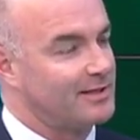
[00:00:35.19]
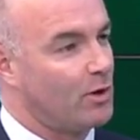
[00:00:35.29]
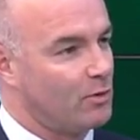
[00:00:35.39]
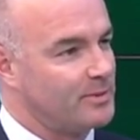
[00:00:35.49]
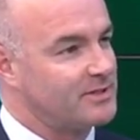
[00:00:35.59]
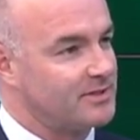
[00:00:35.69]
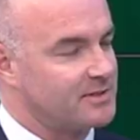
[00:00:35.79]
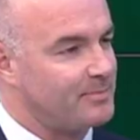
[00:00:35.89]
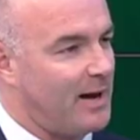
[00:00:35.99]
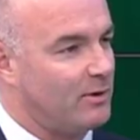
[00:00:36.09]
low
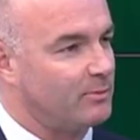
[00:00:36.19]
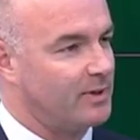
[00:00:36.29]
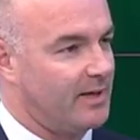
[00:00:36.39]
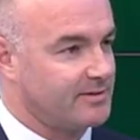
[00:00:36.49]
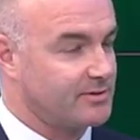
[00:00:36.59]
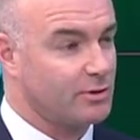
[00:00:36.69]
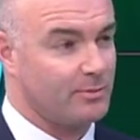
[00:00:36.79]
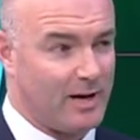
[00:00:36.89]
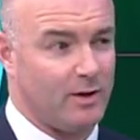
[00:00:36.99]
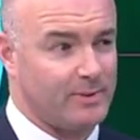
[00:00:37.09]
emissions power plants, the sort of
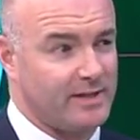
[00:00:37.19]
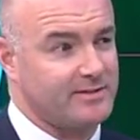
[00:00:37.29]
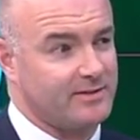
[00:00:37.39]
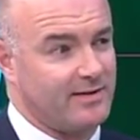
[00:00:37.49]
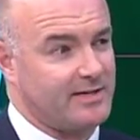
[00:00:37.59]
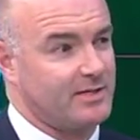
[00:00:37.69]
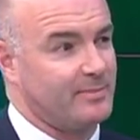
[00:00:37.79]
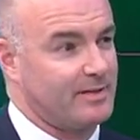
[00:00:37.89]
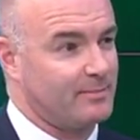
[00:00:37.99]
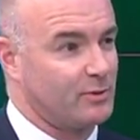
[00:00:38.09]
power plants that are actually
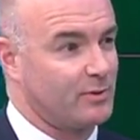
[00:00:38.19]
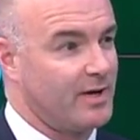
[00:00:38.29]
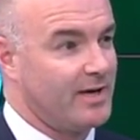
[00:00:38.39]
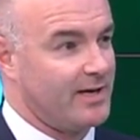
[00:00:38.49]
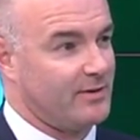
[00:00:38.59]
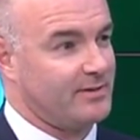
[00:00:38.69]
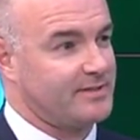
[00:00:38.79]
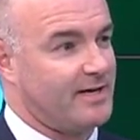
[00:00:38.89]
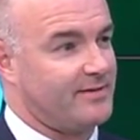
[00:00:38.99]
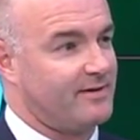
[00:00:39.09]
being built here in
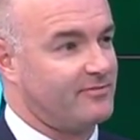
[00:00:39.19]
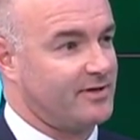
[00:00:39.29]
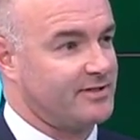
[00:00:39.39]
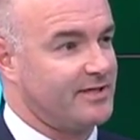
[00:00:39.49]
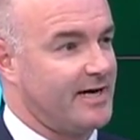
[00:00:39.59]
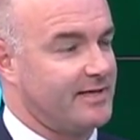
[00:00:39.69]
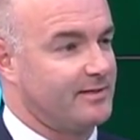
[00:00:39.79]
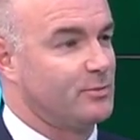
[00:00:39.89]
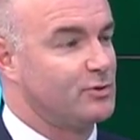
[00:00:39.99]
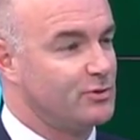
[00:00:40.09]
South Africa today, the
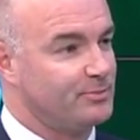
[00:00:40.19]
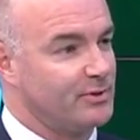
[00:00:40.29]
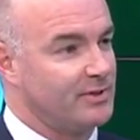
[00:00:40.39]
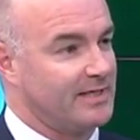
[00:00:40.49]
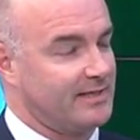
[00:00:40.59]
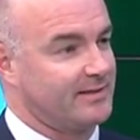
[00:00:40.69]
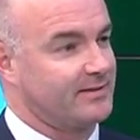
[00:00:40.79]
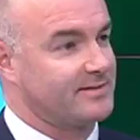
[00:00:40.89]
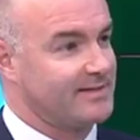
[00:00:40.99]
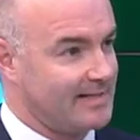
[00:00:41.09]
Medupi and
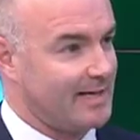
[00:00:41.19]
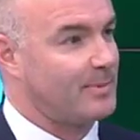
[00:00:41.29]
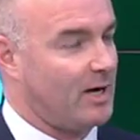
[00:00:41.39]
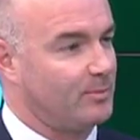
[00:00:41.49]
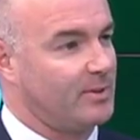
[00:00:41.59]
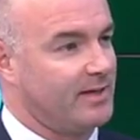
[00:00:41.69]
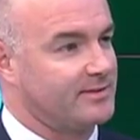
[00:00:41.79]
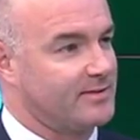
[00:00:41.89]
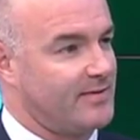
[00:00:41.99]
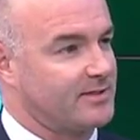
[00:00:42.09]
Kusile power
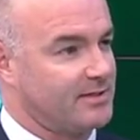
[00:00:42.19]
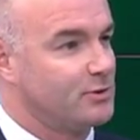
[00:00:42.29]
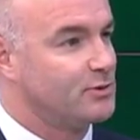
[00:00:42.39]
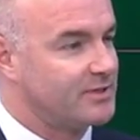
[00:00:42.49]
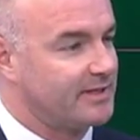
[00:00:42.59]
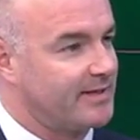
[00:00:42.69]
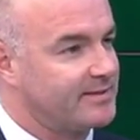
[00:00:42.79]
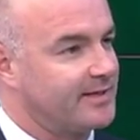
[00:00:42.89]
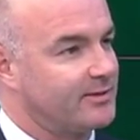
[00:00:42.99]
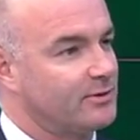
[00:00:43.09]
plants are actually yeah. using that
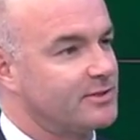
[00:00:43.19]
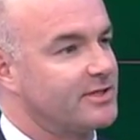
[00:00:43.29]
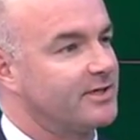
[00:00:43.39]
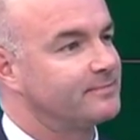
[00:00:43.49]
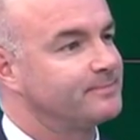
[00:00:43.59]
technology.